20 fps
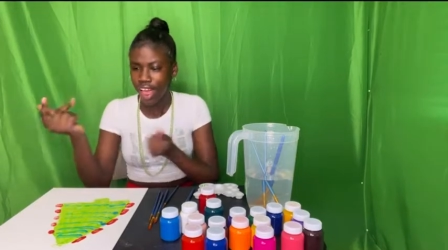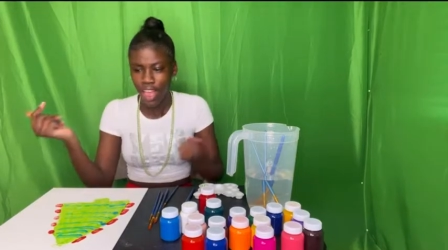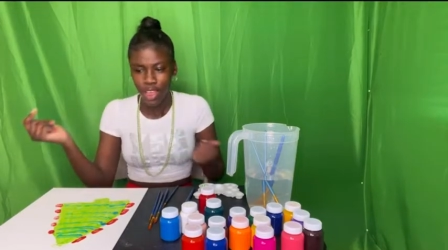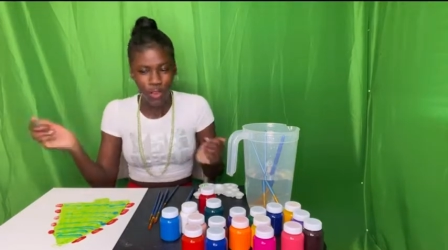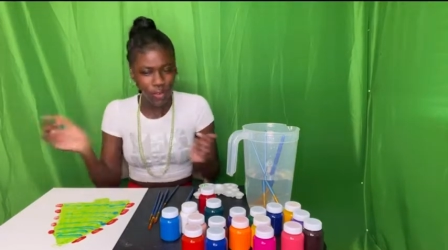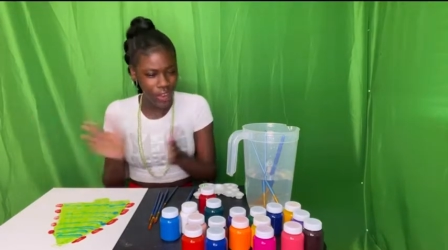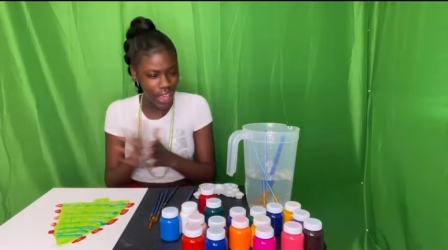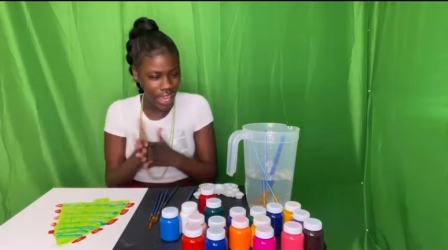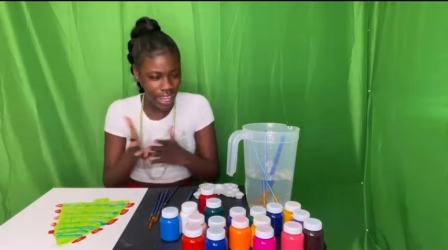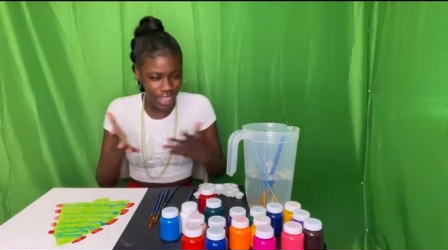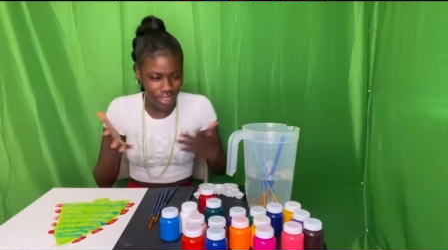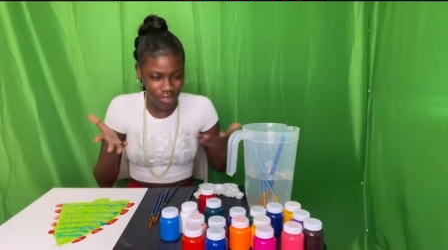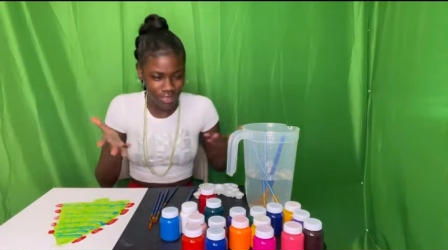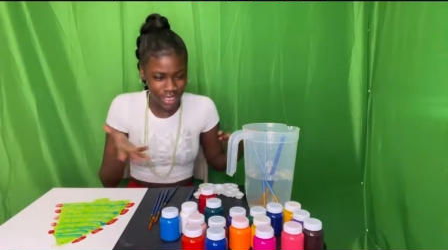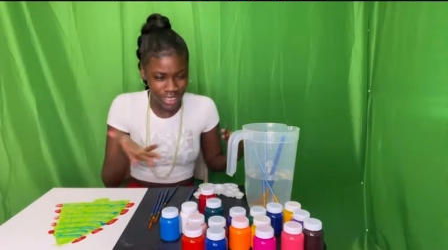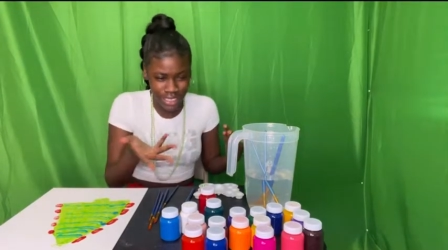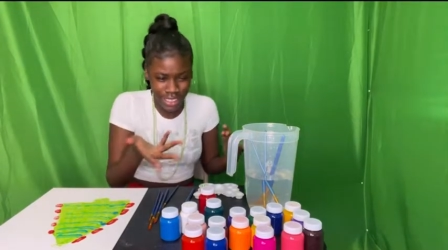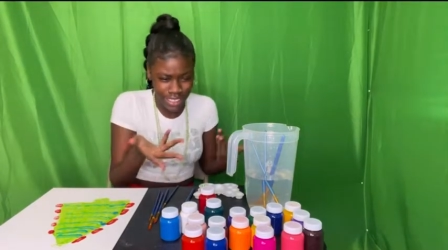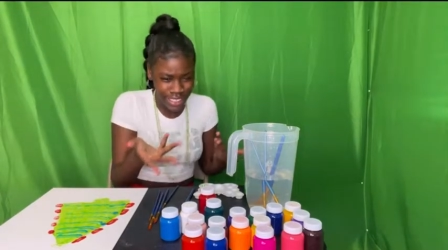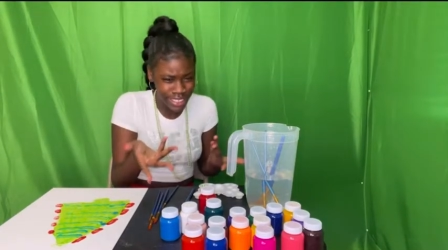you can't even
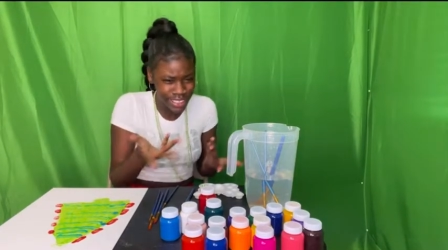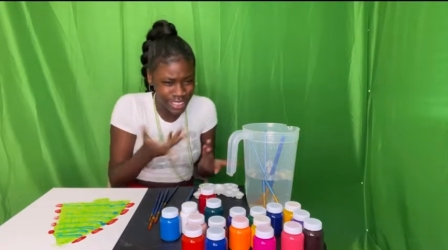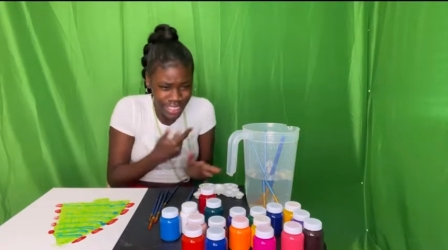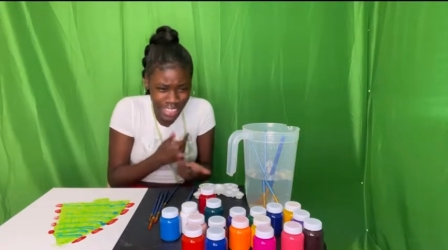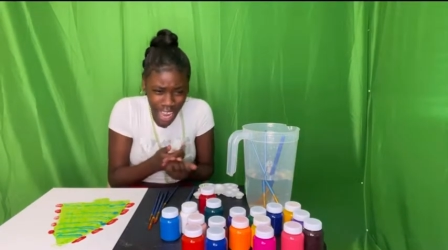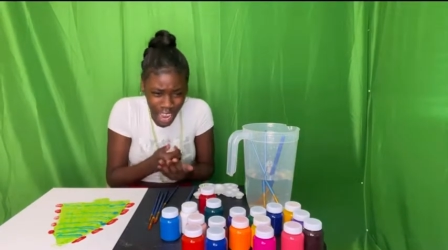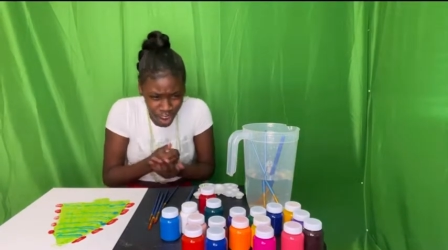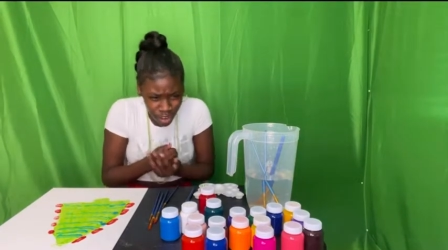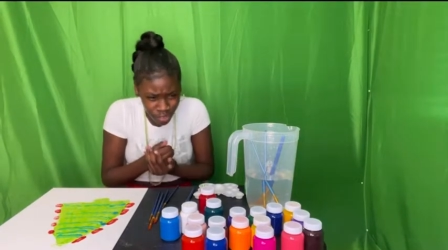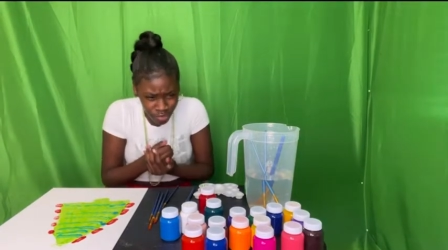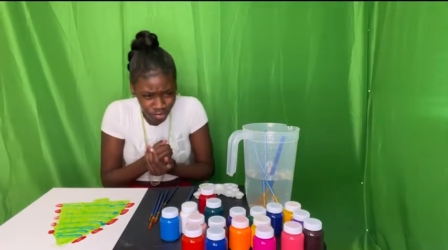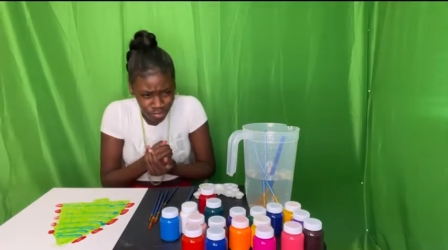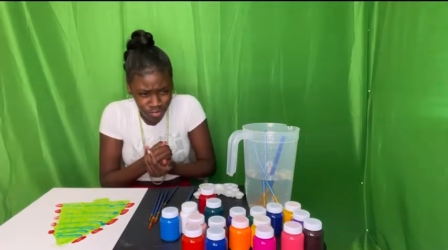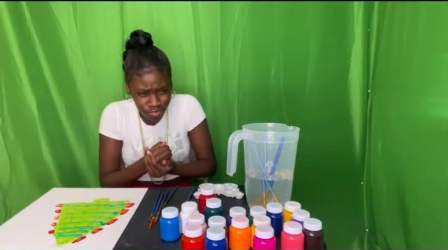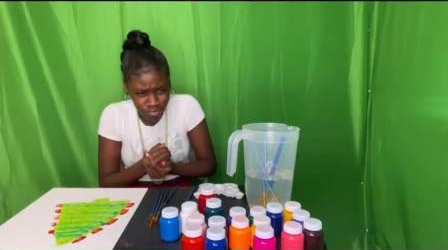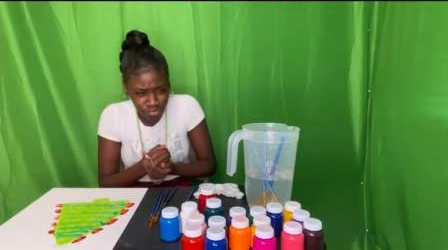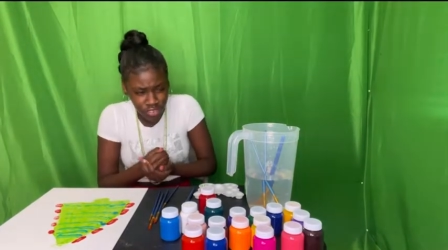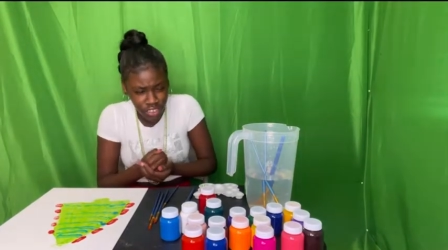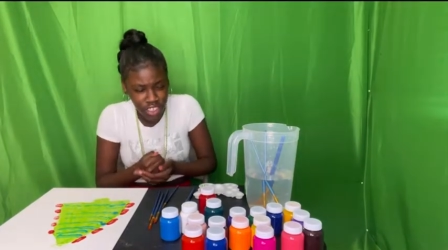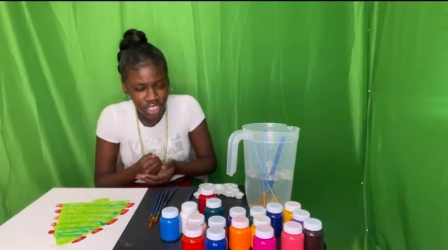see the
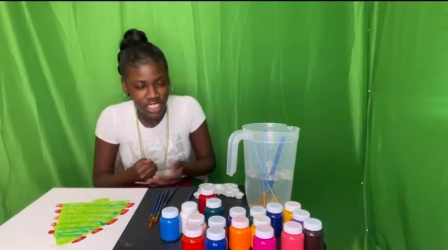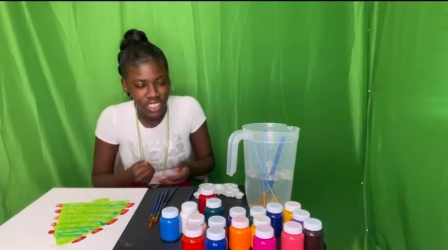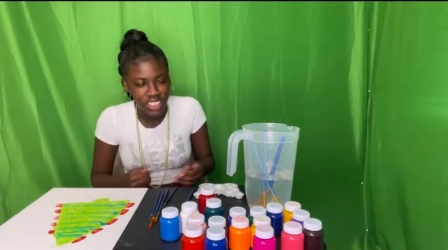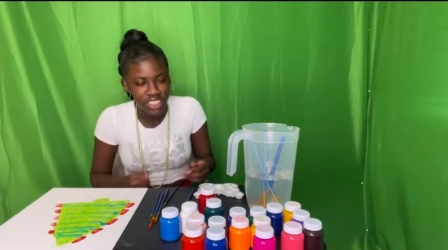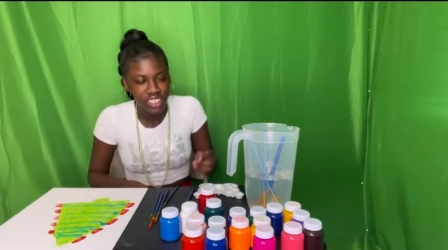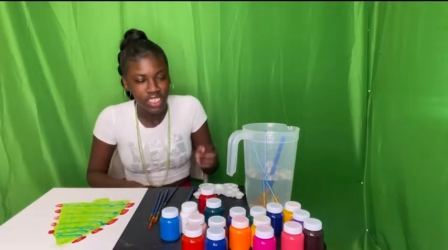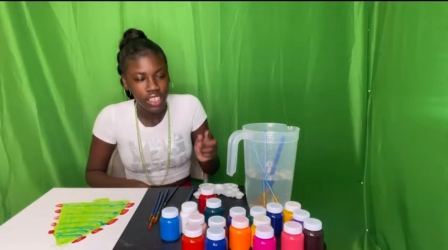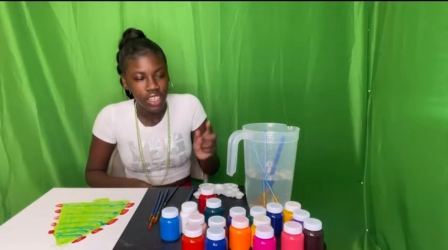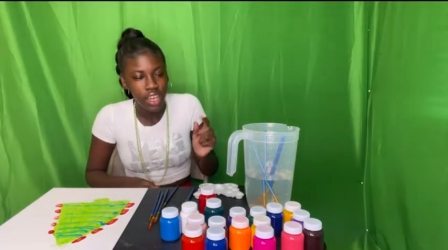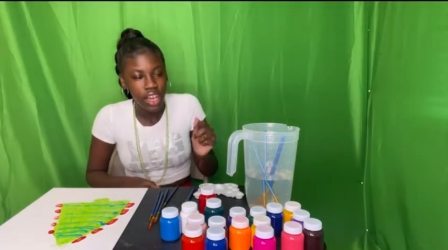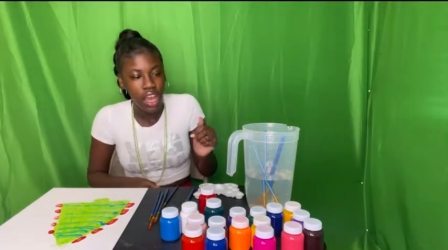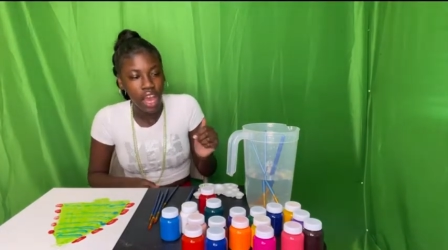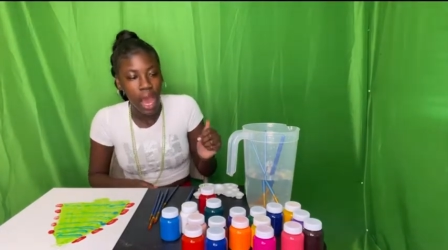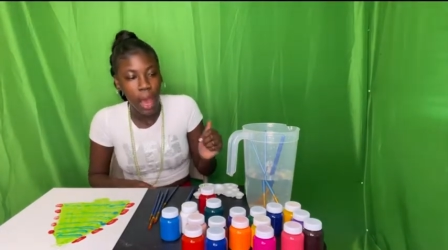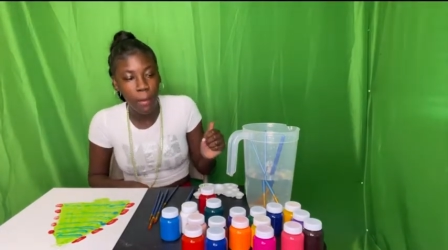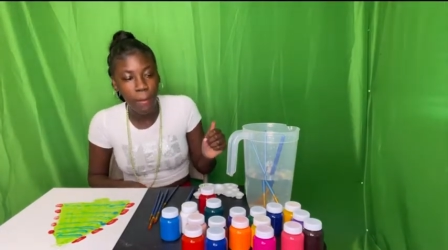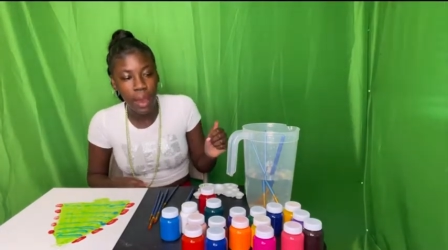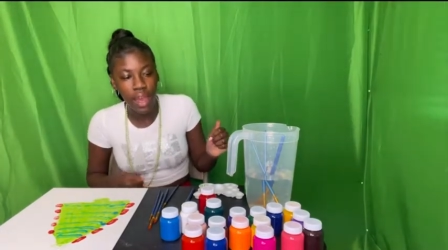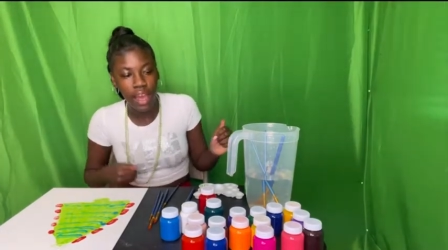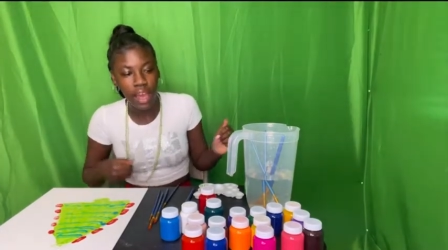star!
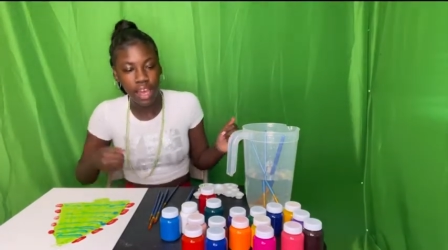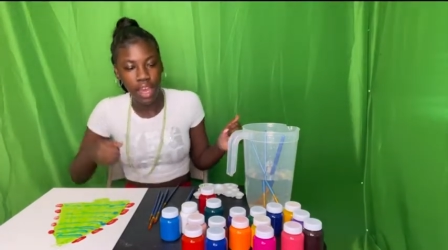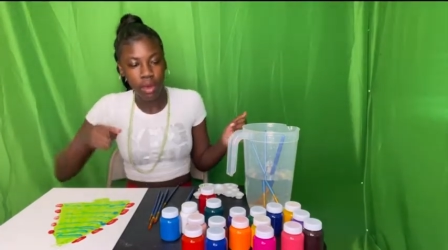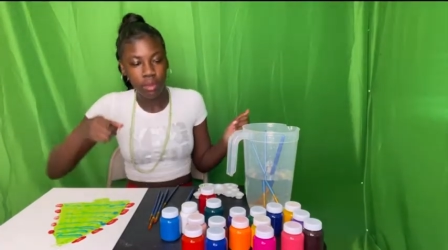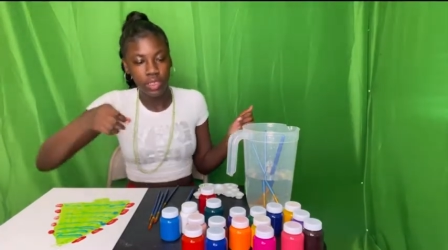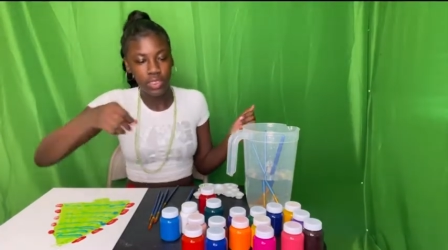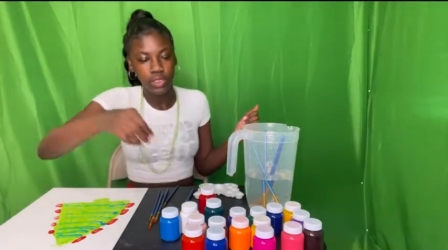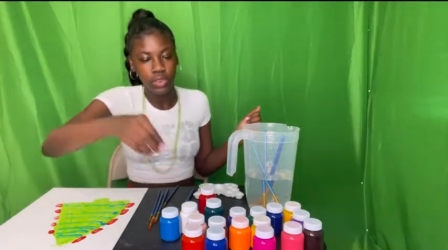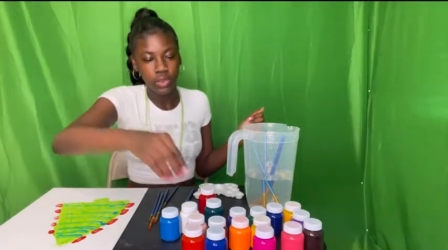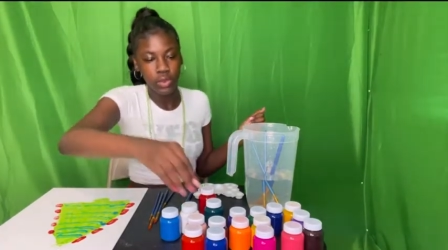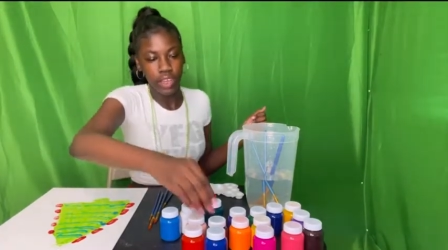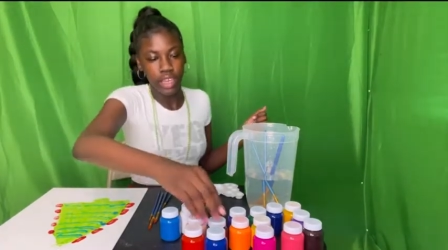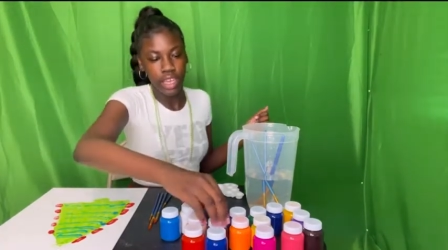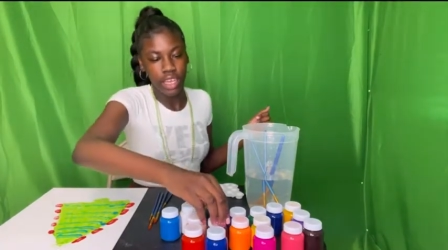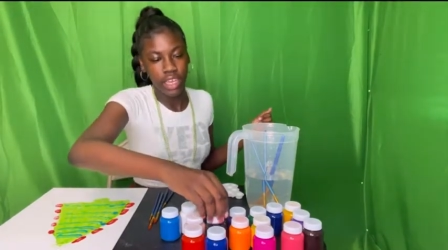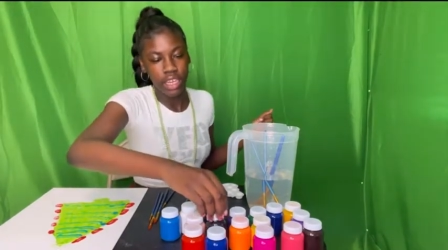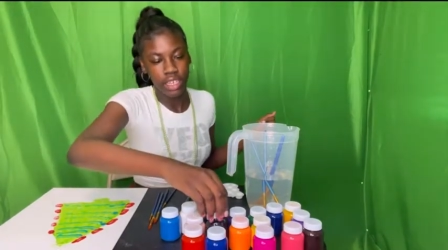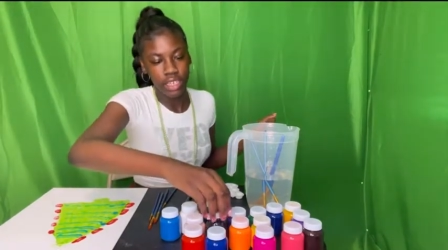I'm gonna do it,